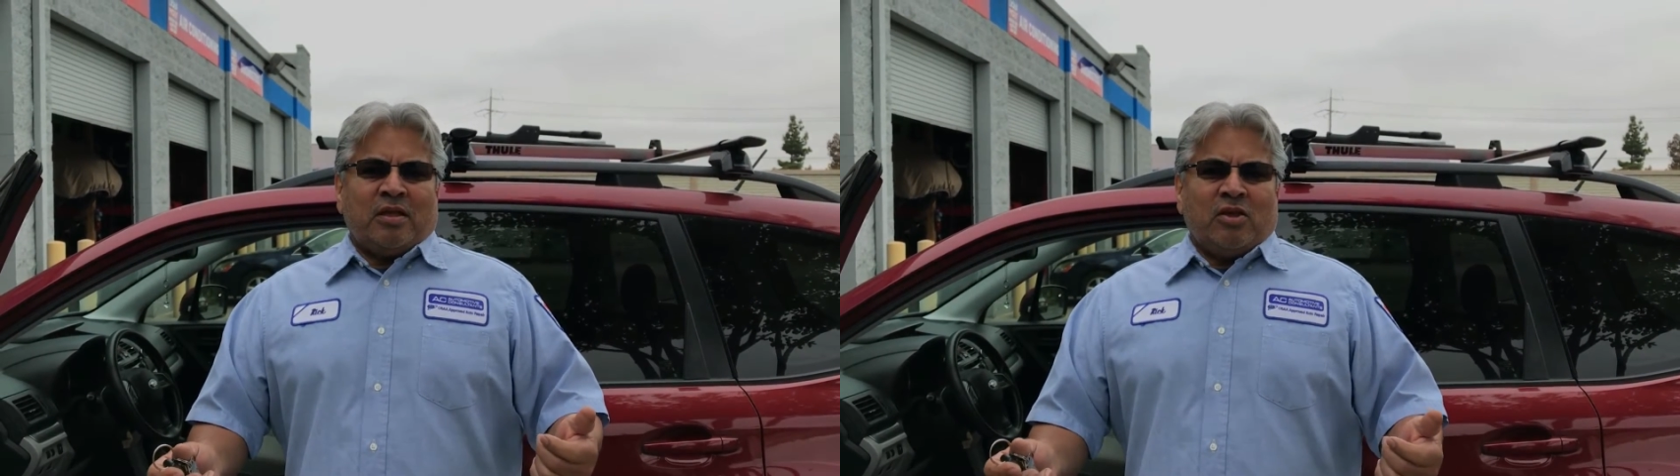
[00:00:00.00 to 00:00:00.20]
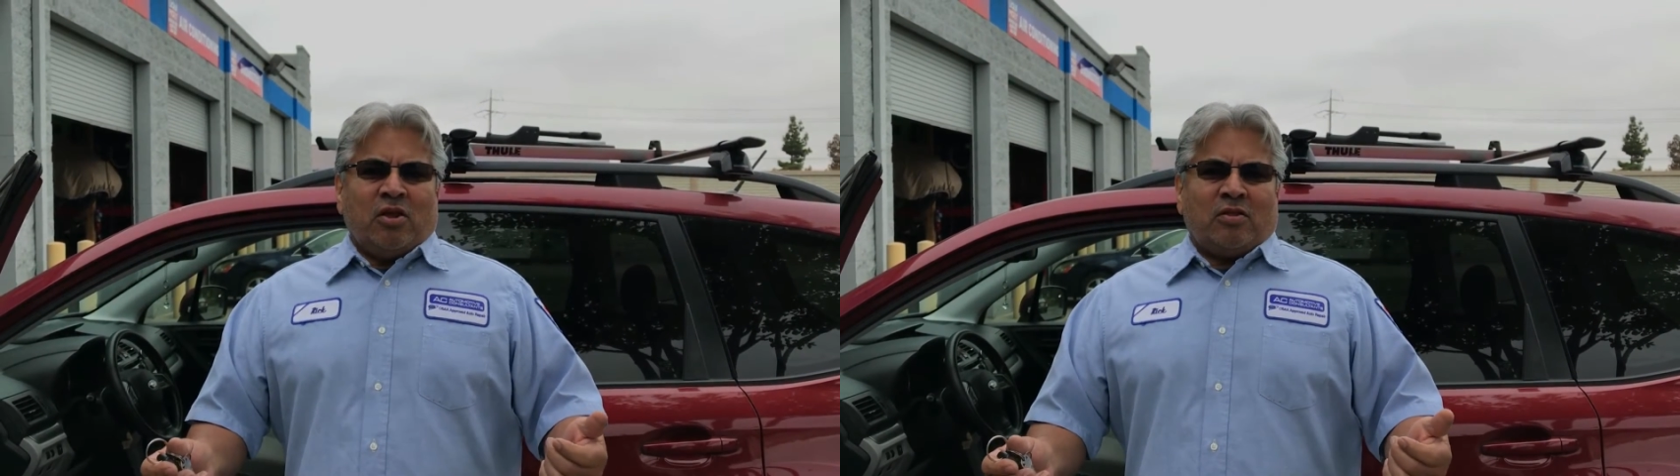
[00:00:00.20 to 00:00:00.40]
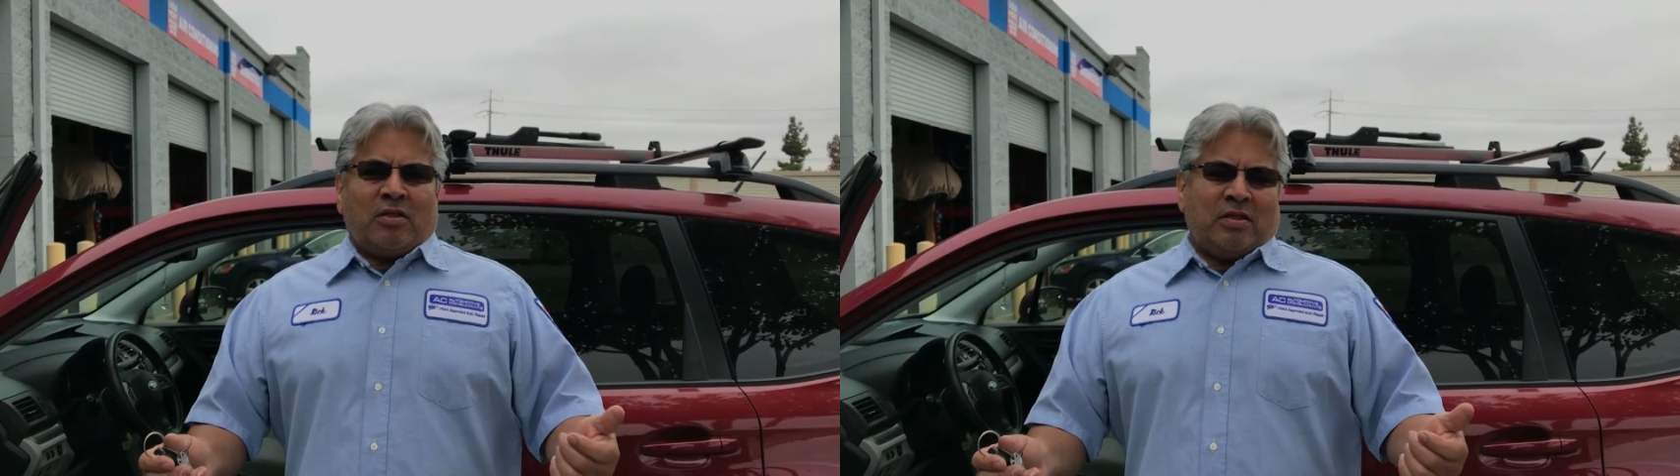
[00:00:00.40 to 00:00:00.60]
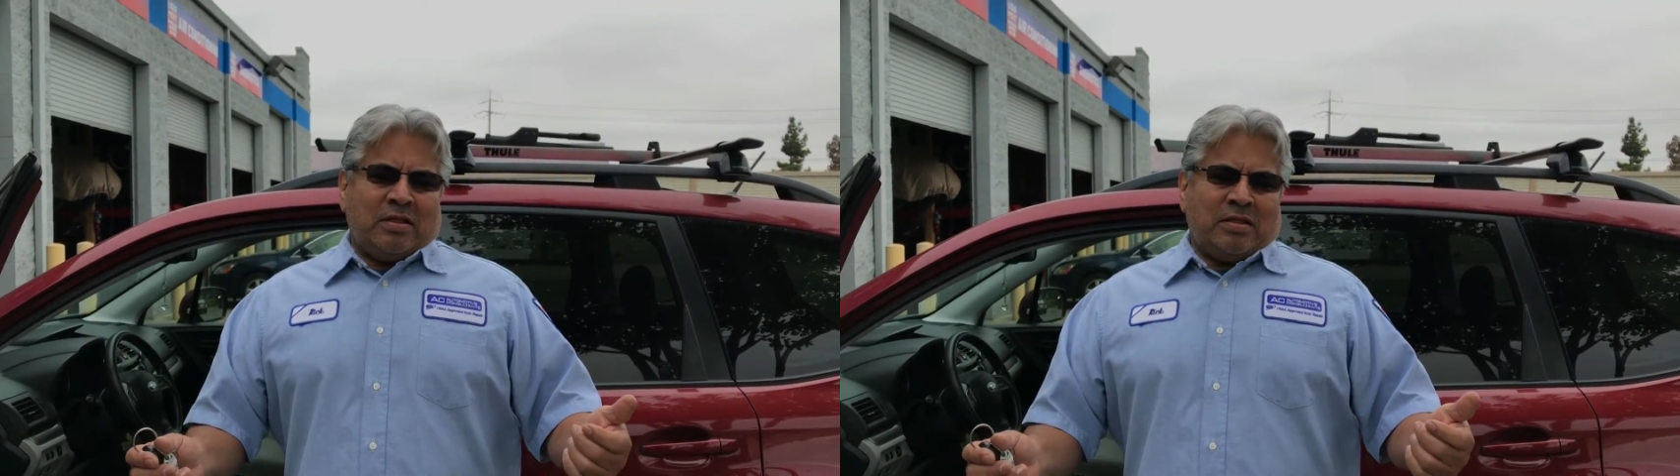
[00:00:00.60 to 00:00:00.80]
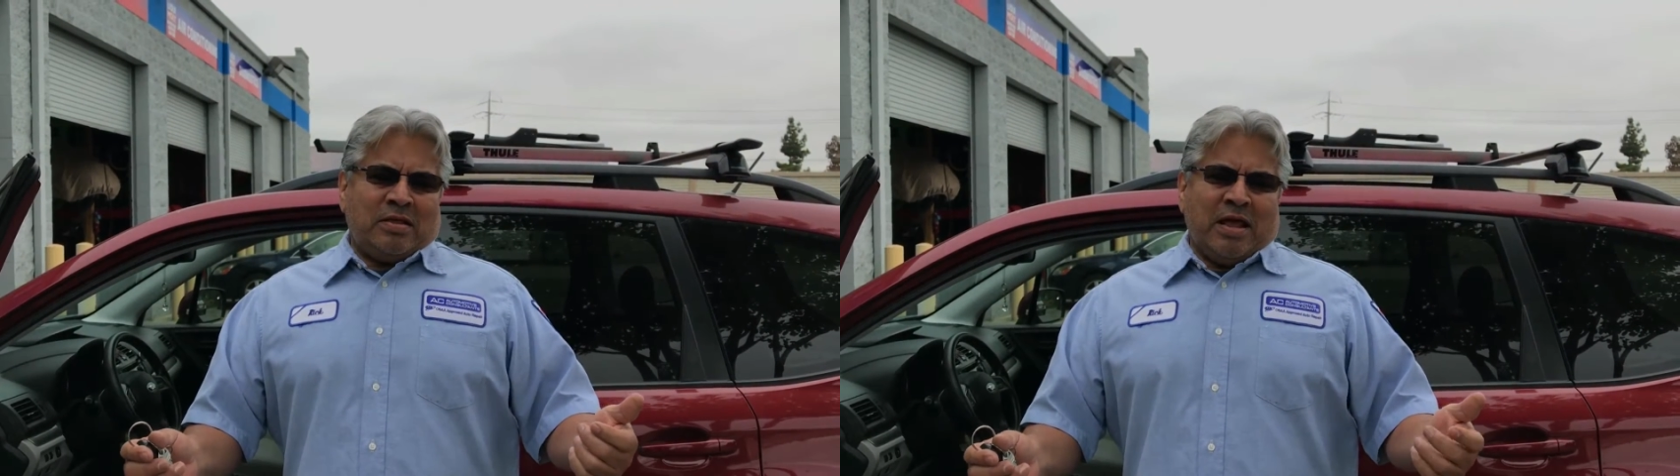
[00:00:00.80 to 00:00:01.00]
The
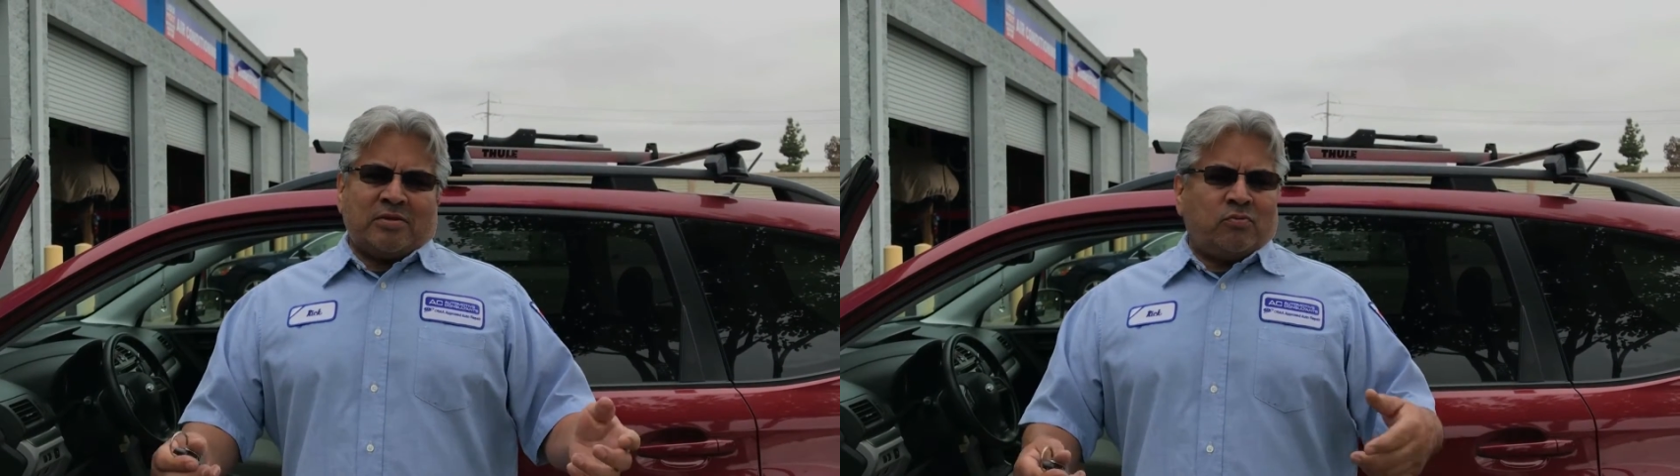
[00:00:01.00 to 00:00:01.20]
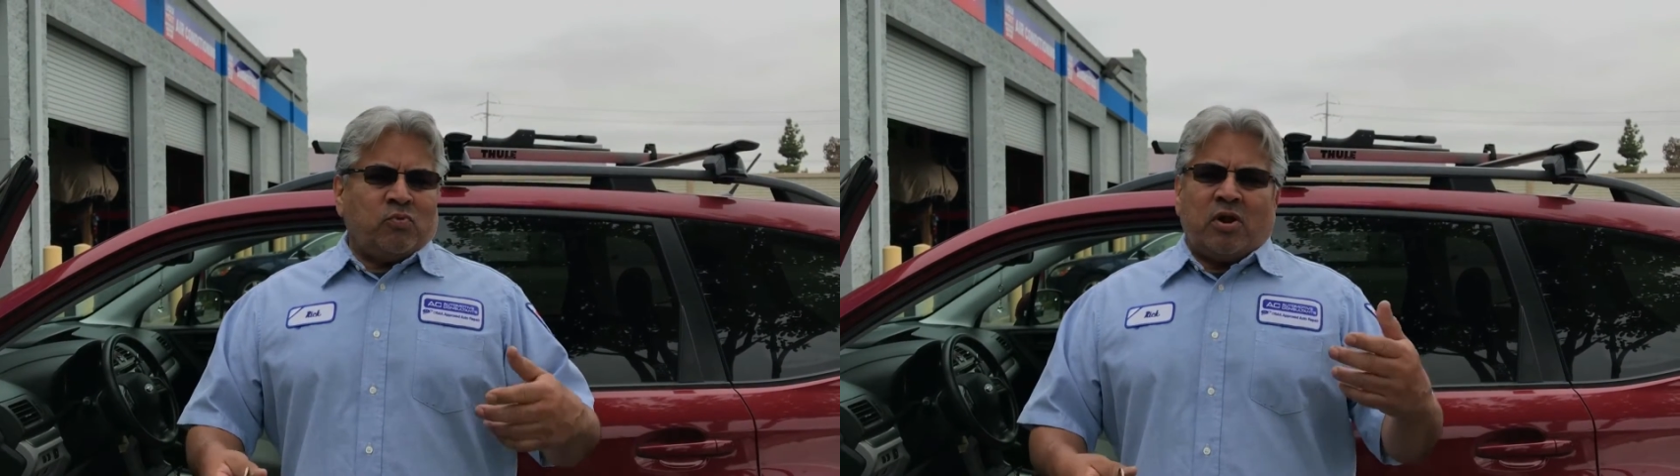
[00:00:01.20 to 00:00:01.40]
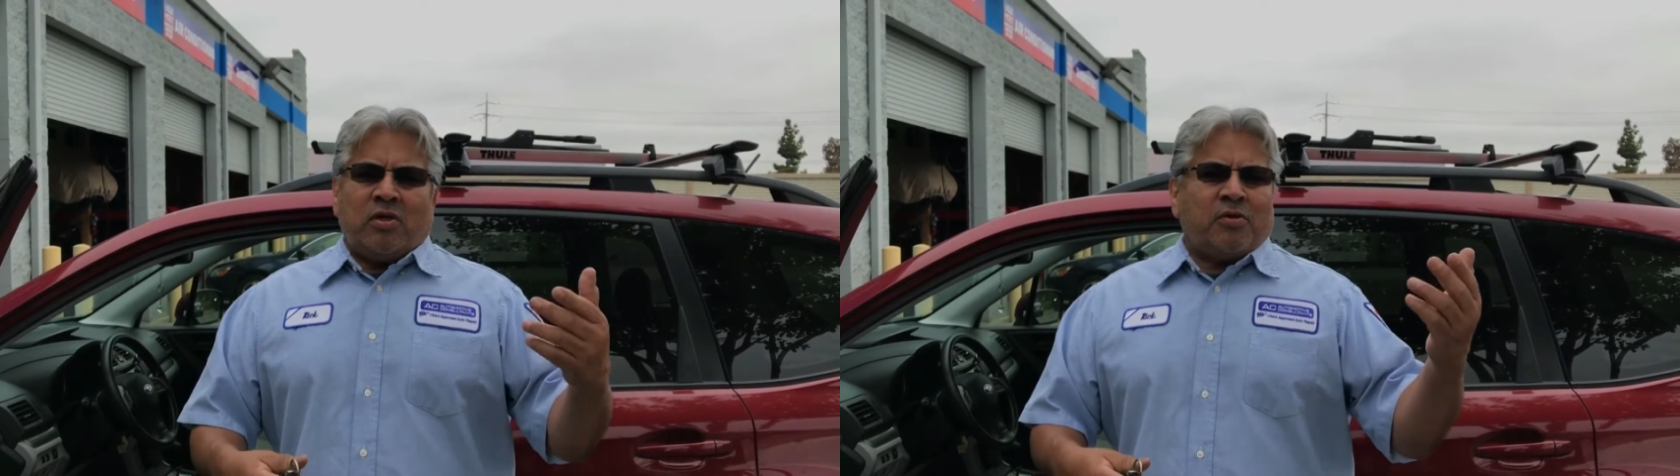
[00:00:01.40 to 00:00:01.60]
next one of